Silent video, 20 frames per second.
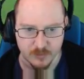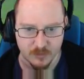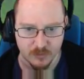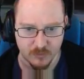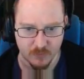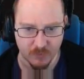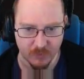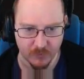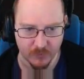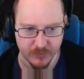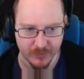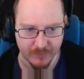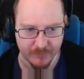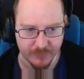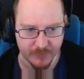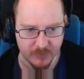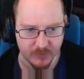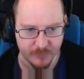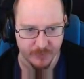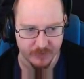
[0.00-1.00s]
You also have
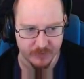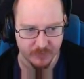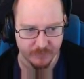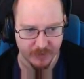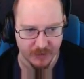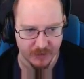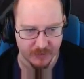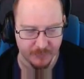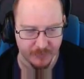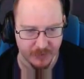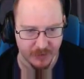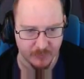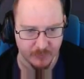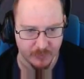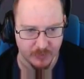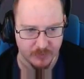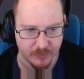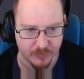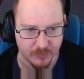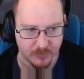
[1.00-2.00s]
this space over here to play
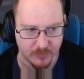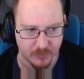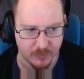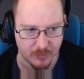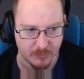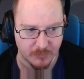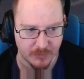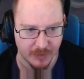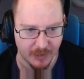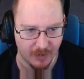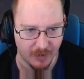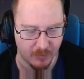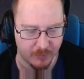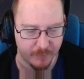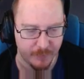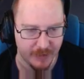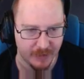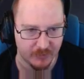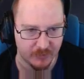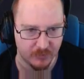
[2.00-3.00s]
with the health
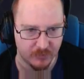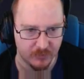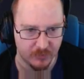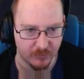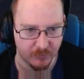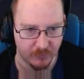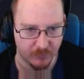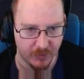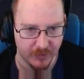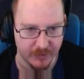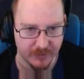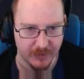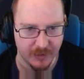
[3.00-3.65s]
pack just to the right,